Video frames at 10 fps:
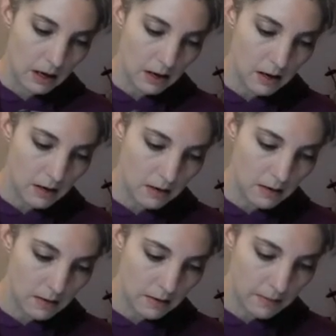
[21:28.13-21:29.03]

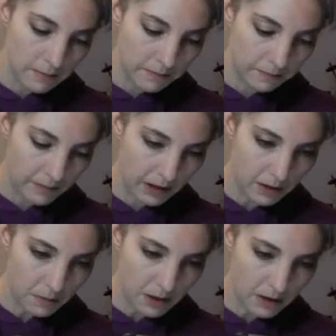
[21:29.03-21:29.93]

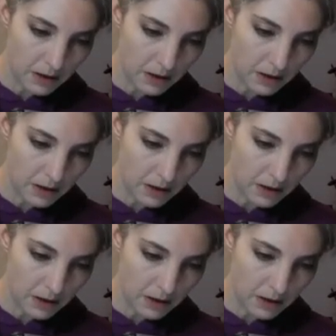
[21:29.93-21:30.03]
know what?